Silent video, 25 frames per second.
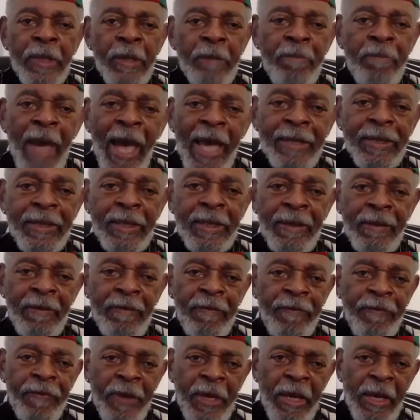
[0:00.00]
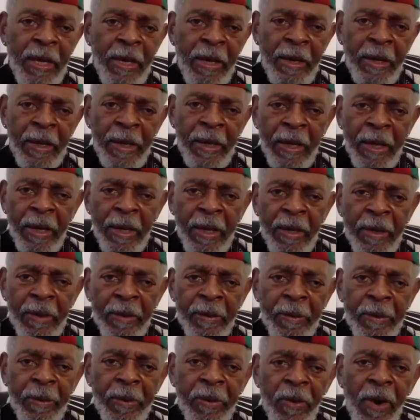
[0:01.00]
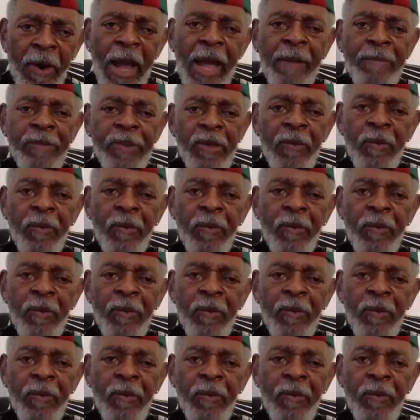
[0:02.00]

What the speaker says: Massive crimes